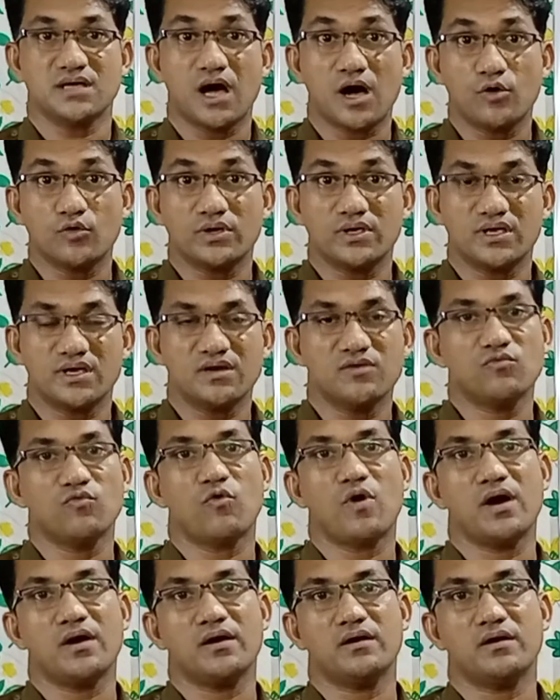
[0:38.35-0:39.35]
how can
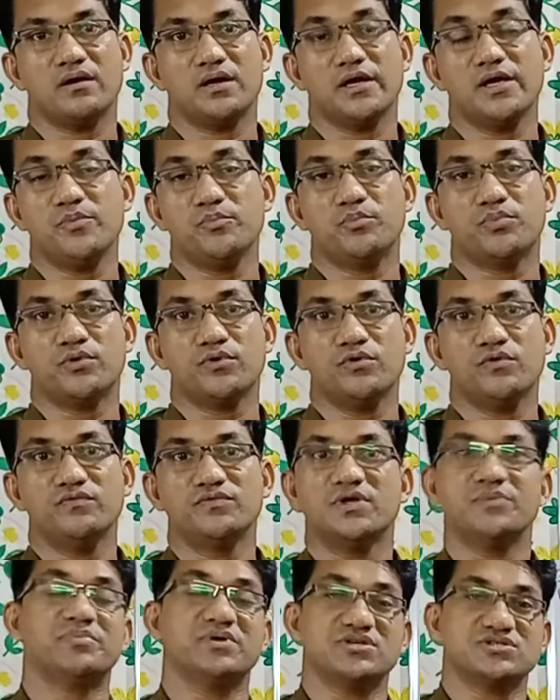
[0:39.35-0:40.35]
one improve
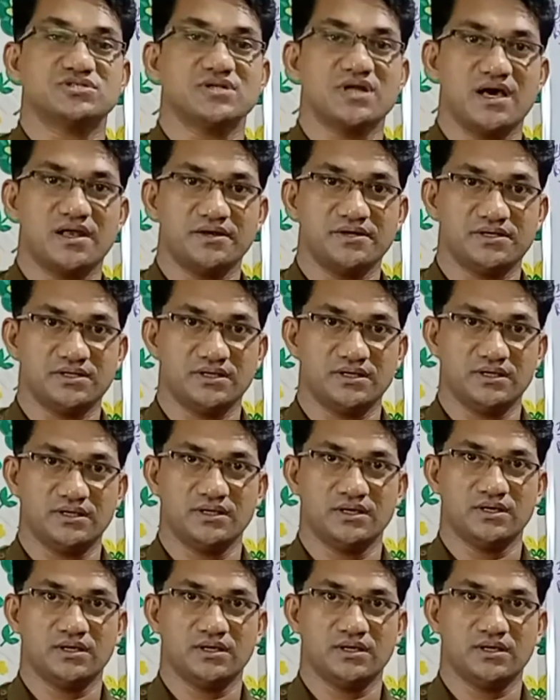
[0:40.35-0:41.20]
the personality.